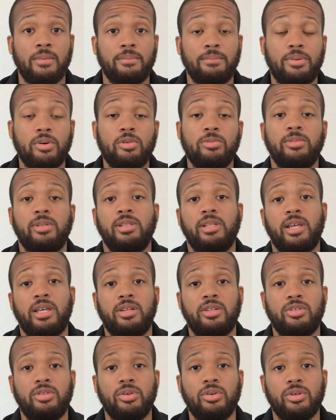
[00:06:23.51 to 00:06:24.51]
boom, the land
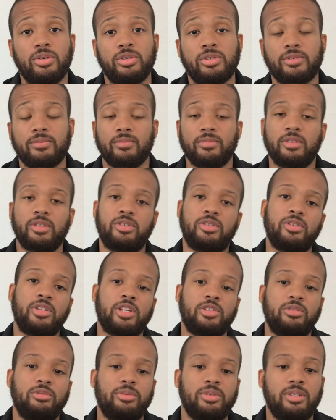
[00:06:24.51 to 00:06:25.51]
is yours. And so
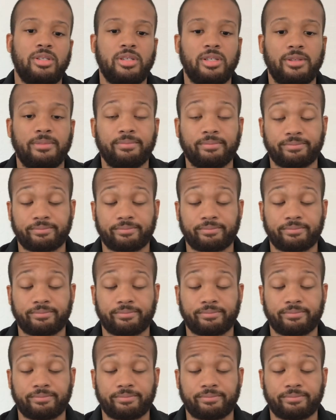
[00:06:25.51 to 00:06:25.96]
that's what we did.